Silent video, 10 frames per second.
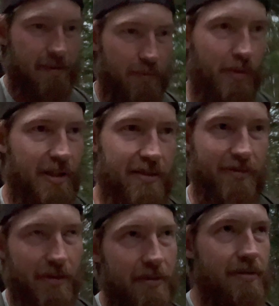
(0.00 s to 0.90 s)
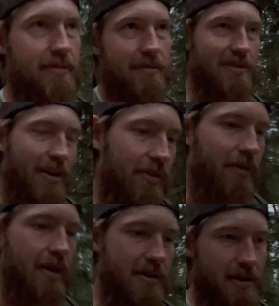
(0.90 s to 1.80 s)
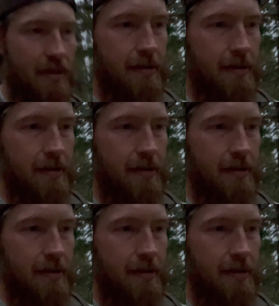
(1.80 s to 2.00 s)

We'll get through. It's nothing crazy.